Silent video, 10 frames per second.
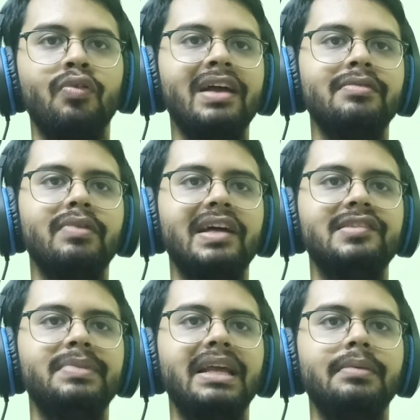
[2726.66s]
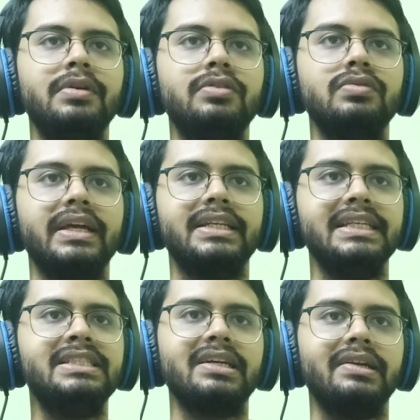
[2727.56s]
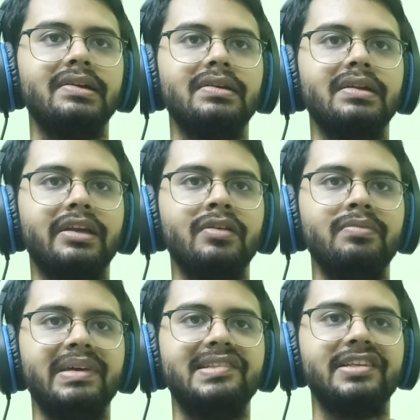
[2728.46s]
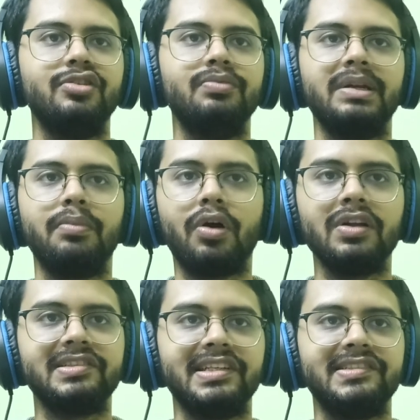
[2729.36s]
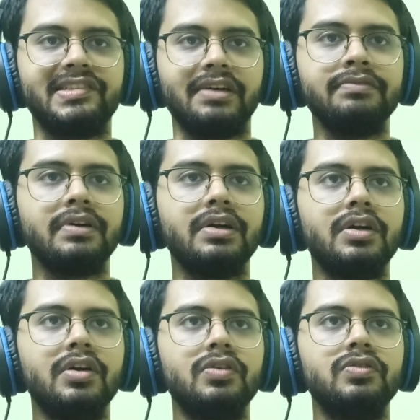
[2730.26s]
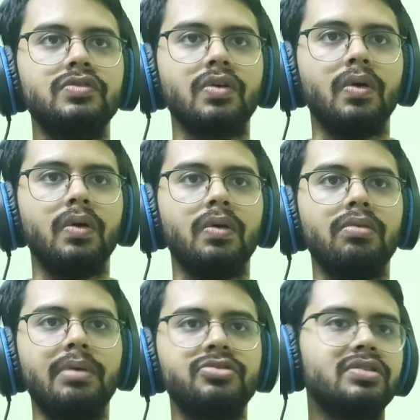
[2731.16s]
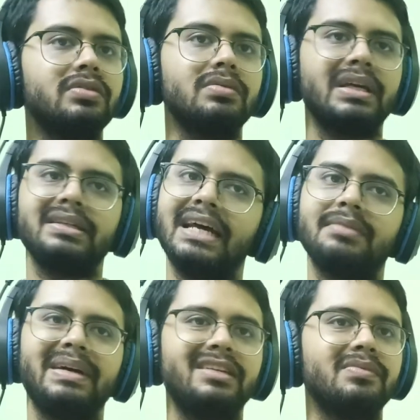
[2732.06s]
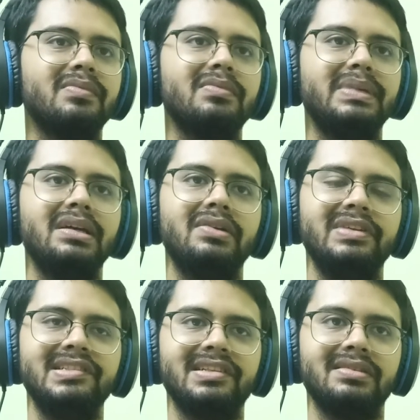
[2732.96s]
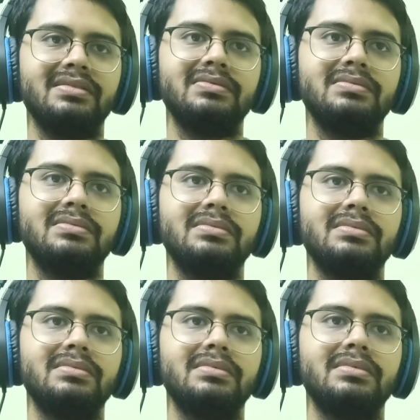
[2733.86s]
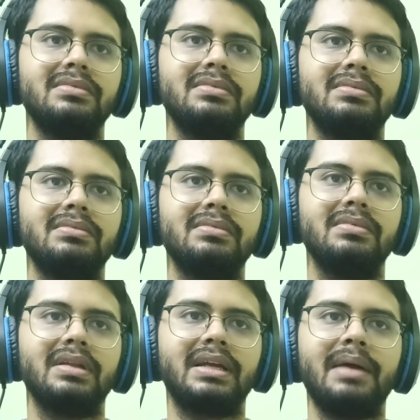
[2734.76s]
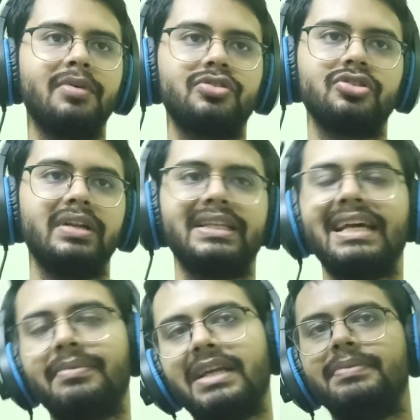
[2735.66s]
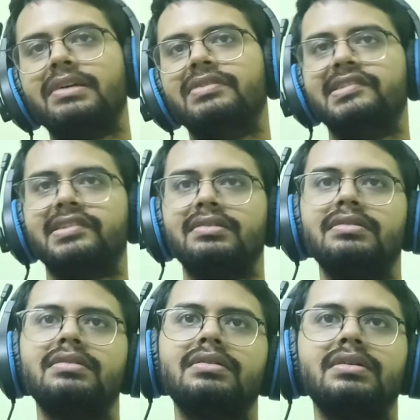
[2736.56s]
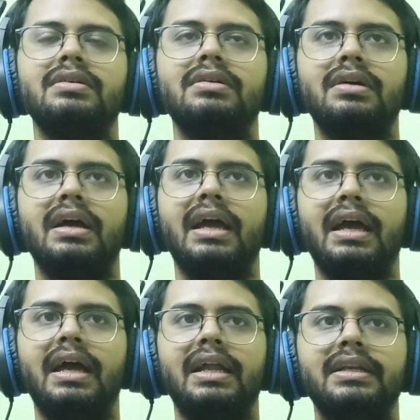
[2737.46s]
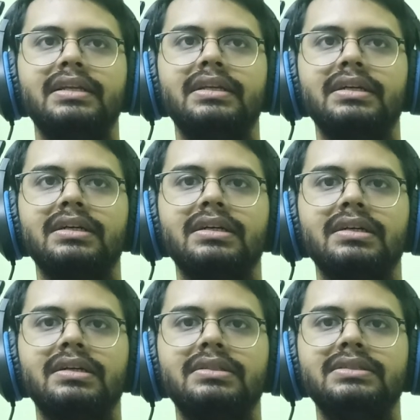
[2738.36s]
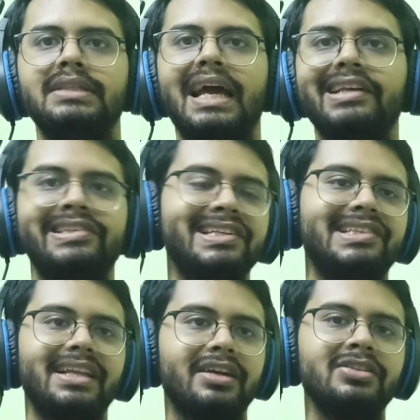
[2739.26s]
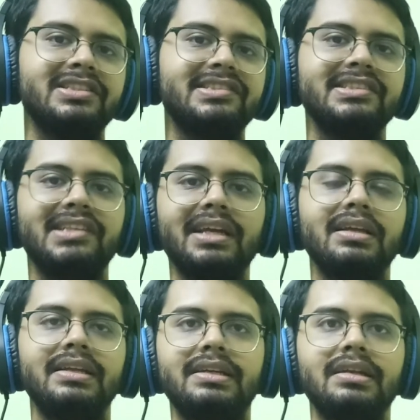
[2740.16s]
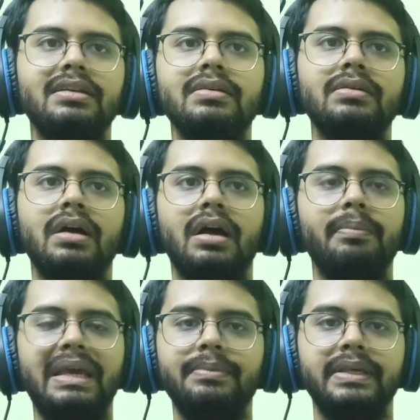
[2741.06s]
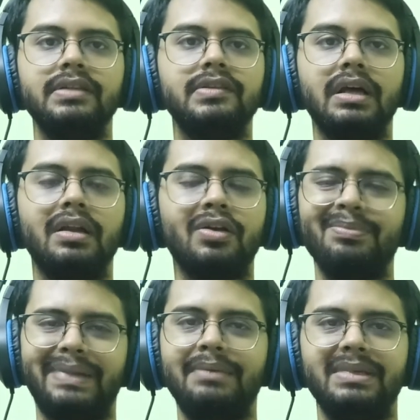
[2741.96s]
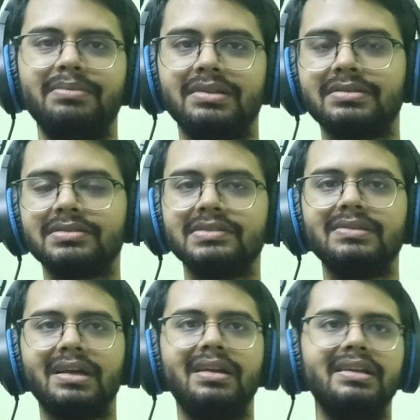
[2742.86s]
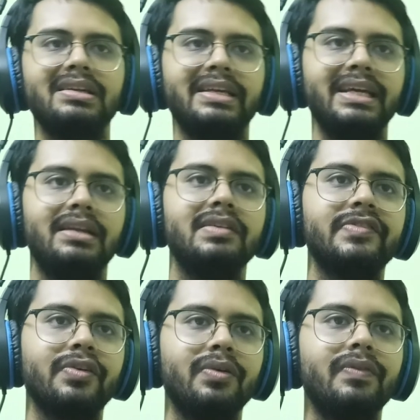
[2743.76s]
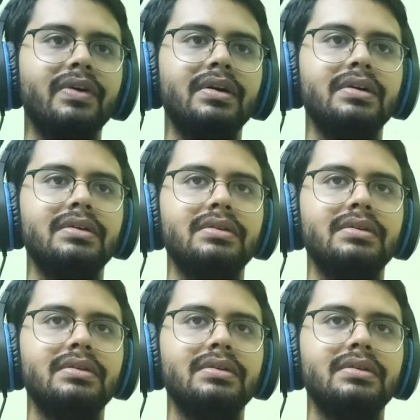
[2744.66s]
no one has been able to like teach her, like, you know, basic human morals and stuff. So I'm sure like that might be a reason. Like, I'm not sure, like that might be a reason. And yeah, as they say, like, you know, she's like a little baby, not baby, but a little kid. So,